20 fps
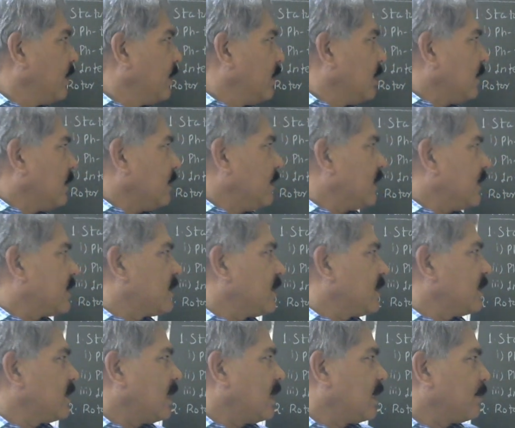Next
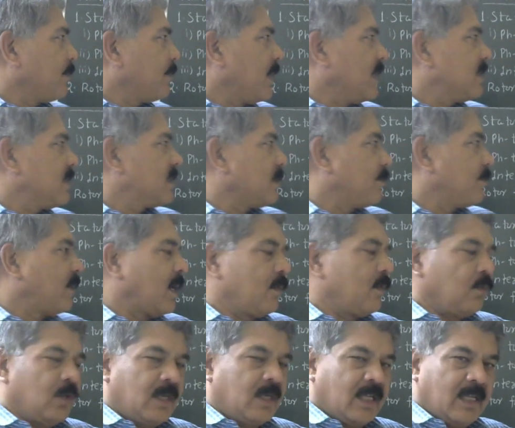is unbalanced supply
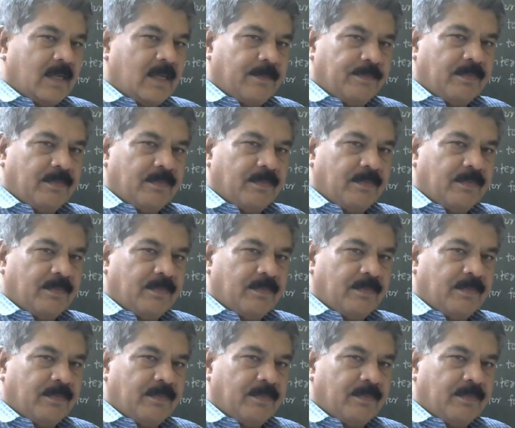voltage.